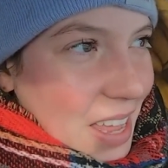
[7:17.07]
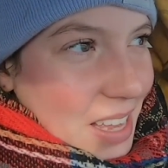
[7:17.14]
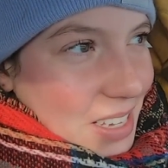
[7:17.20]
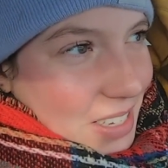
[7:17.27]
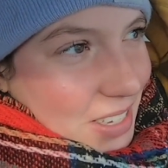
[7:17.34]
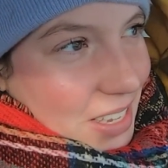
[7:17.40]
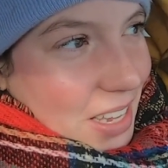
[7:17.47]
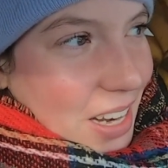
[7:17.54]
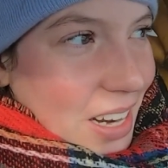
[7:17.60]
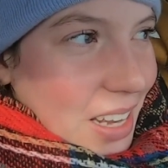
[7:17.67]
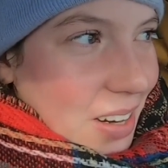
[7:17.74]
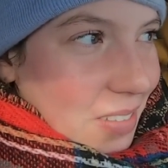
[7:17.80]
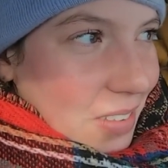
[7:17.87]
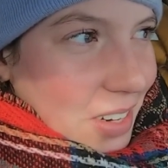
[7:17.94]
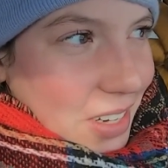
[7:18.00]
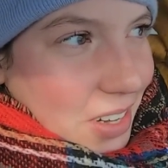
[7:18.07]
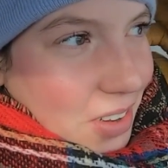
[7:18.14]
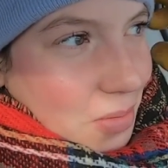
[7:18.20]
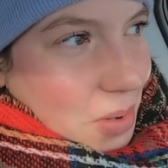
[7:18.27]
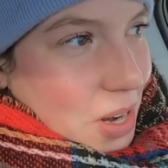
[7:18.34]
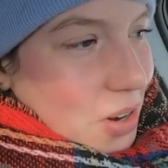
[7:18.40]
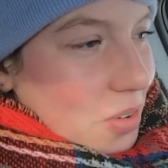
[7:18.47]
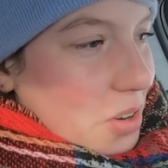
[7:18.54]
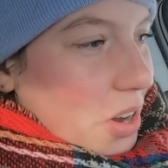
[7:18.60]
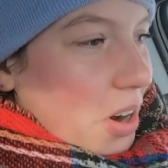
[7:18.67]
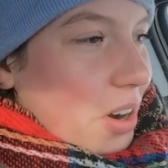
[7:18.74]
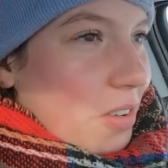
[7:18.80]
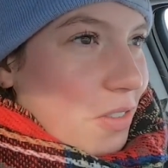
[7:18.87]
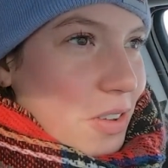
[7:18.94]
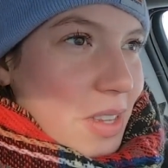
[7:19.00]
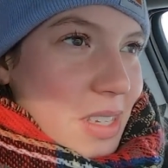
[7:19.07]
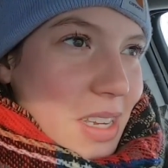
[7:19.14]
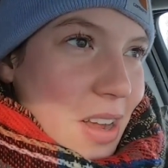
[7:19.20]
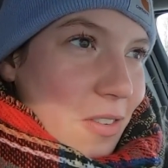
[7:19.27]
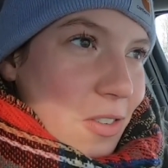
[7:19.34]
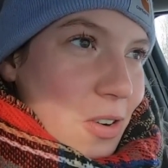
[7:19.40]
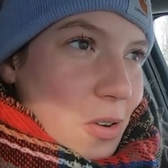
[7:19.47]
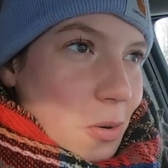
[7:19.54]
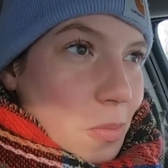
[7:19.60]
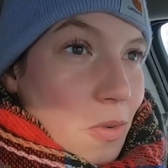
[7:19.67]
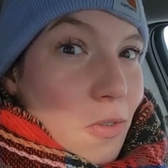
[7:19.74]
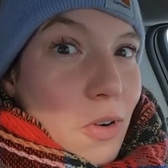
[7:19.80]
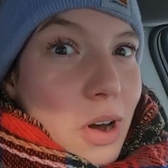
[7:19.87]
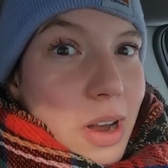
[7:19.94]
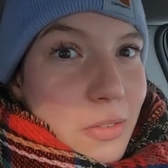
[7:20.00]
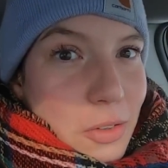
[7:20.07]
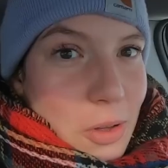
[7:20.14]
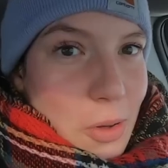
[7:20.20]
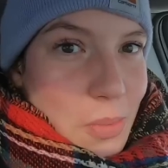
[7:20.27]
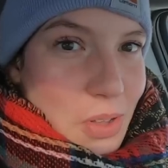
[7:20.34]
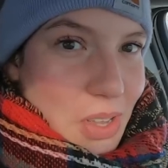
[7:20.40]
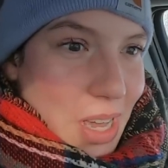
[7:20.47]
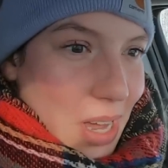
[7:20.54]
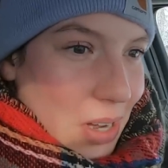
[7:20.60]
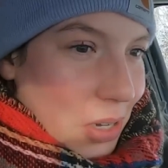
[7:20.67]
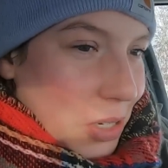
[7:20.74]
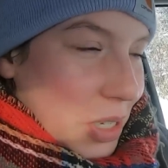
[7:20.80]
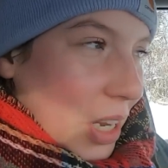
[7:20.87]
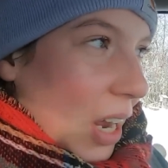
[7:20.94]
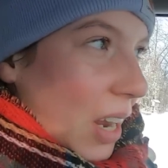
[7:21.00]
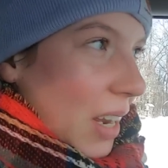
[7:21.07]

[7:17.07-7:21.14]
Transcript: so that I can work on my own yard for this afternoon before I have to go milk cows.